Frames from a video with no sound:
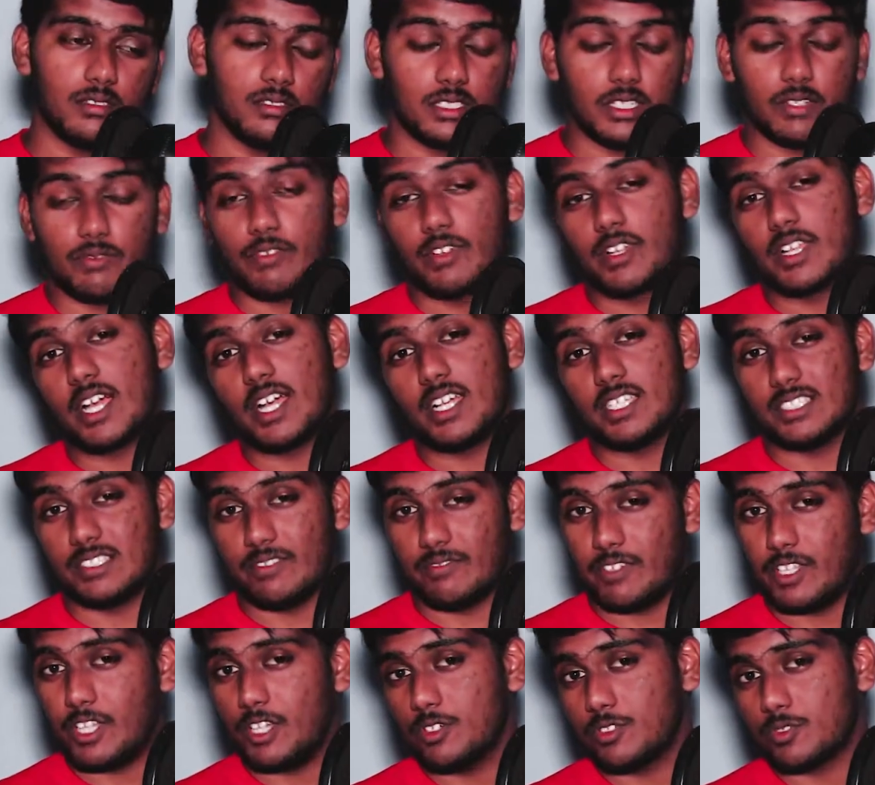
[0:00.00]
different kinds
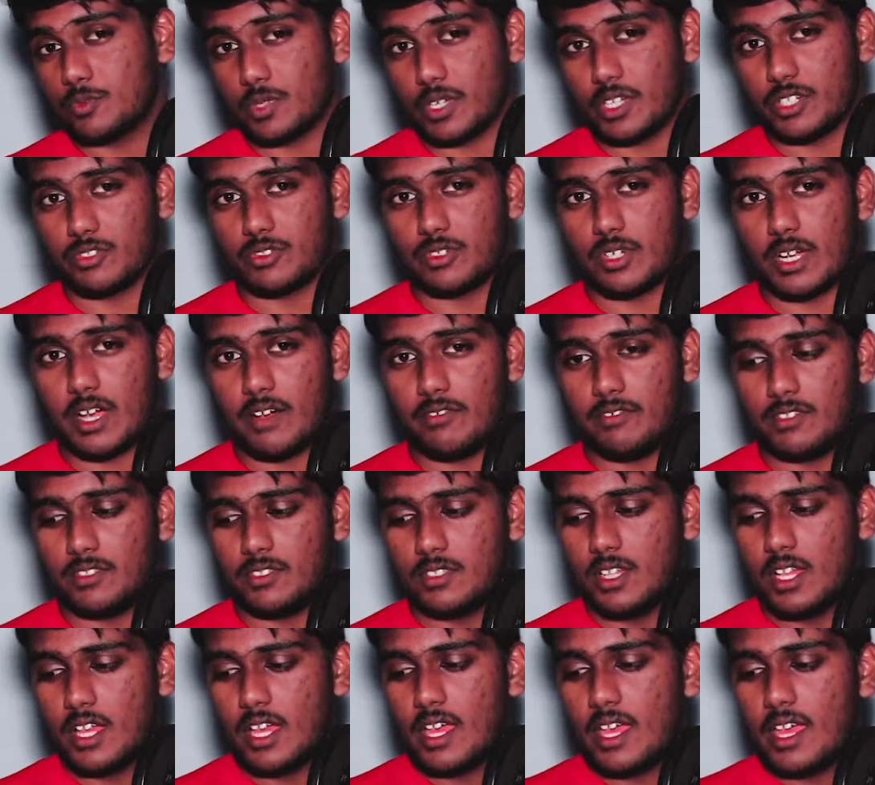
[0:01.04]
of videos when I travel,